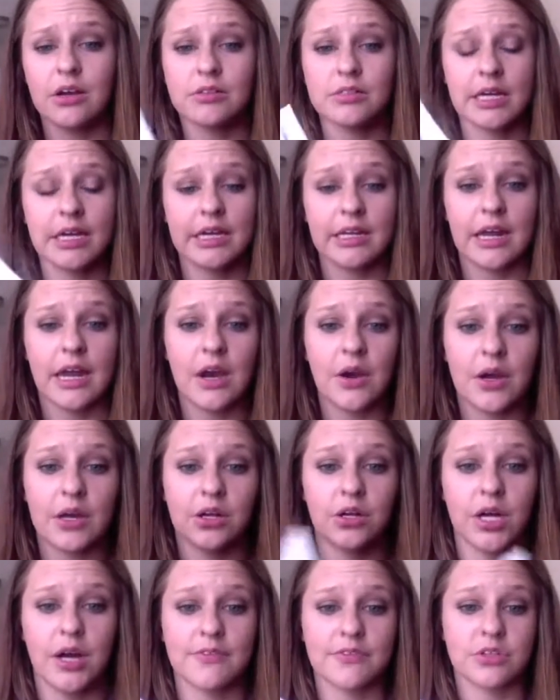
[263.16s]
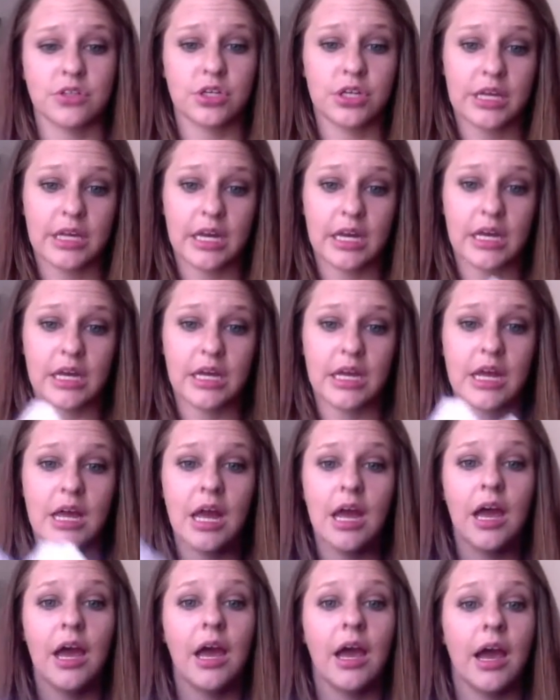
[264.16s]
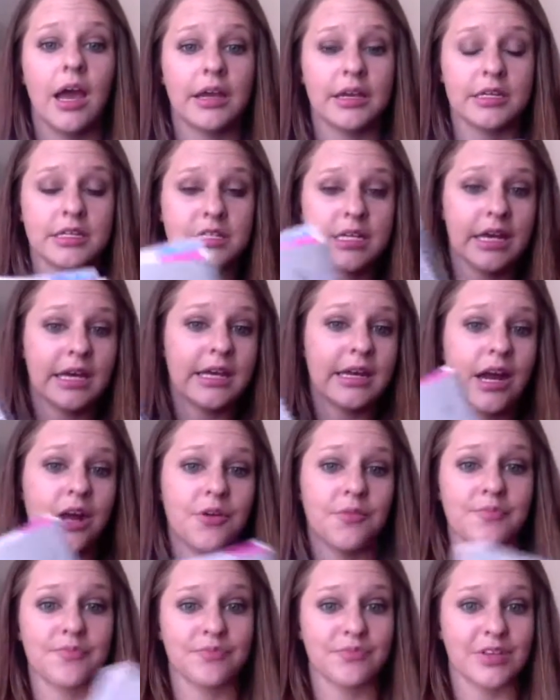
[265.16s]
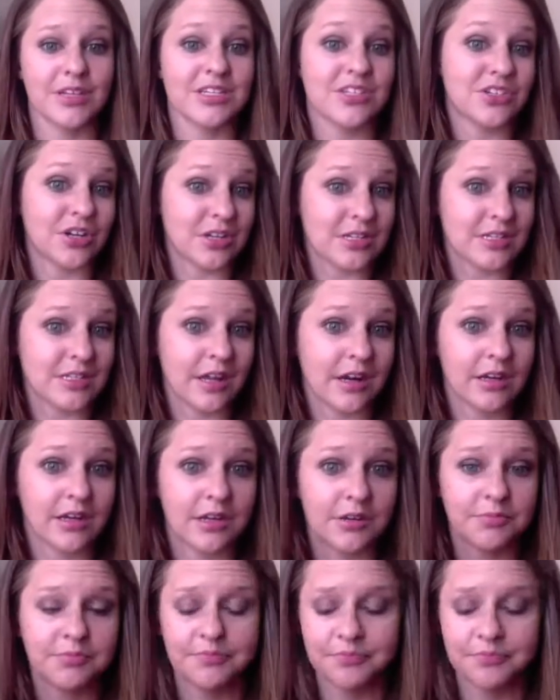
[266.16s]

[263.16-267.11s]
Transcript: take it out, I don't have to look in it. I can take it out and start studying.